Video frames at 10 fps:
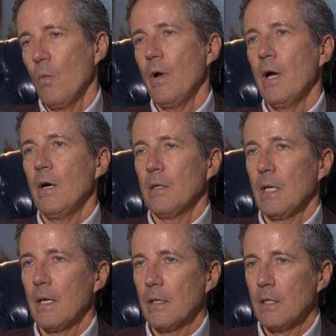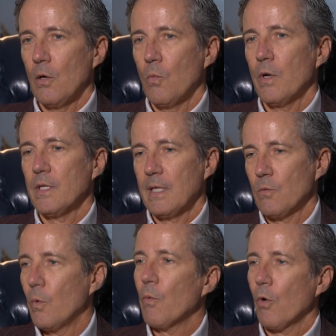Well, you know, one of the
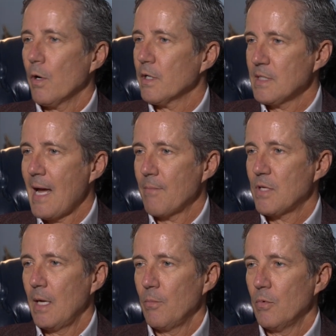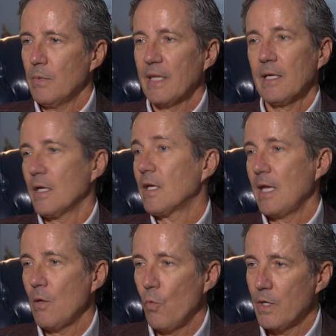things, we were on a timetable. I think a
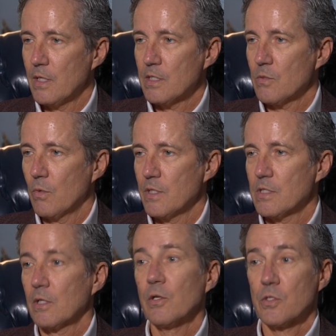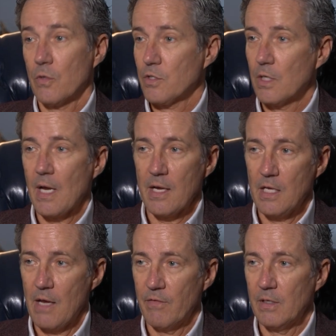key witness was the construction guy,
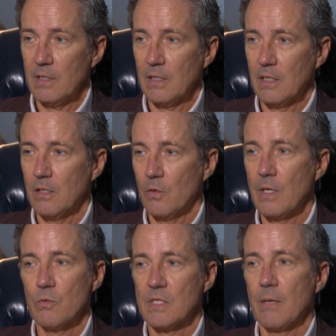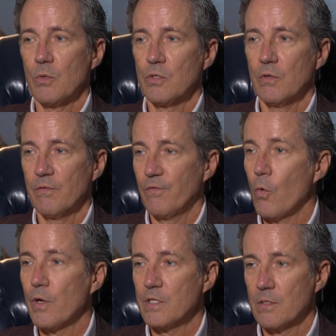Kevin. You know, he was able to
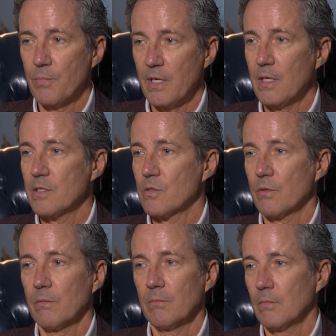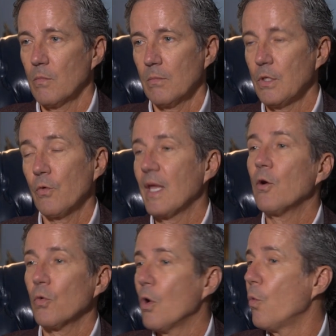avoid subpoenas, or, you know, they
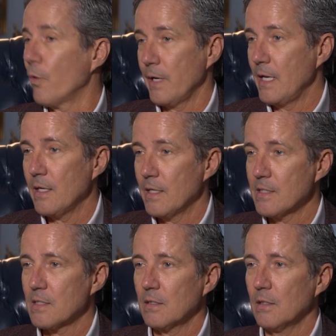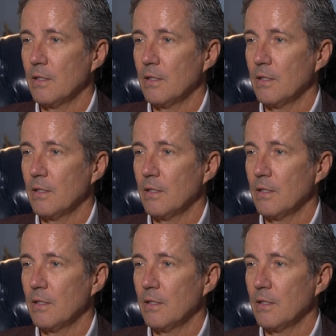don't know where he is.